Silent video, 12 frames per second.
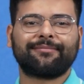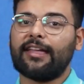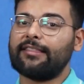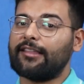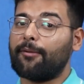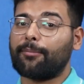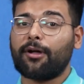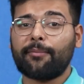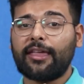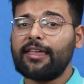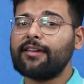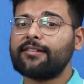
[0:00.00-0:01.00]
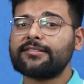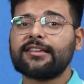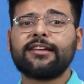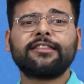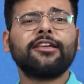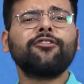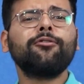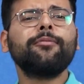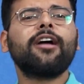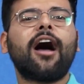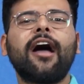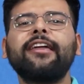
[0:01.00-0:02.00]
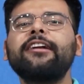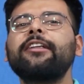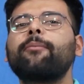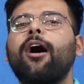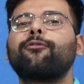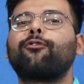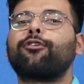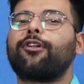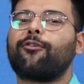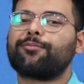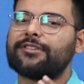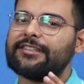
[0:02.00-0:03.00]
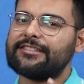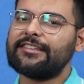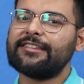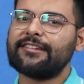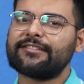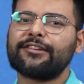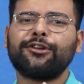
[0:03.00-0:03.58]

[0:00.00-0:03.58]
In the upcoming years, there will be higher demand for DevOps engineers